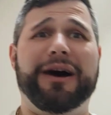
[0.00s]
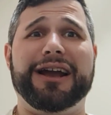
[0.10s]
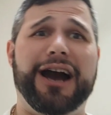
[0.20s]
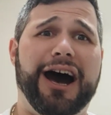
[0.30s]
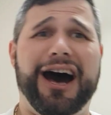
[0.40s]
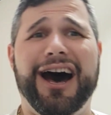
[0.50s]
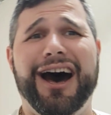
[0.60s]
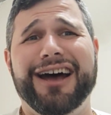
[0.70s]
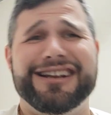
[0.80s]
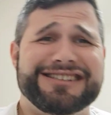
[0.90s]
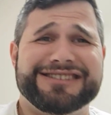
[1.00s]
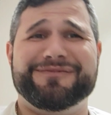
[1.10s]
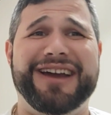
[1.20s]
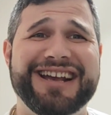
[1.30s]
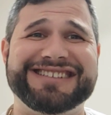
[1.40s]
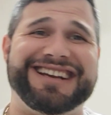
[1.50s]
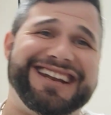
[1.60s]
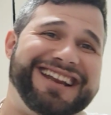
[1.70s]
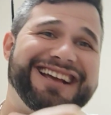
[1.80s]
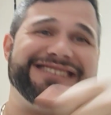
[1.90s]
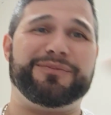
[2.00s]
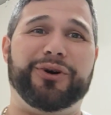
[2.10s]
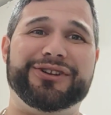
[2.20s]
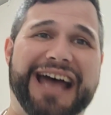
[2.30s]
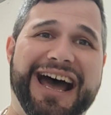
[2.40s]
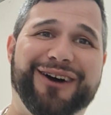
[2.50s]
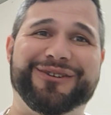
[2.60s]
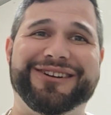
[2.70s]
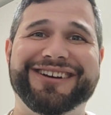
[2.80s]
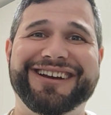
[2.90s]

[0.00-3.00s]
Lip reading: my God, this is amazing!" And then he gets pulled out.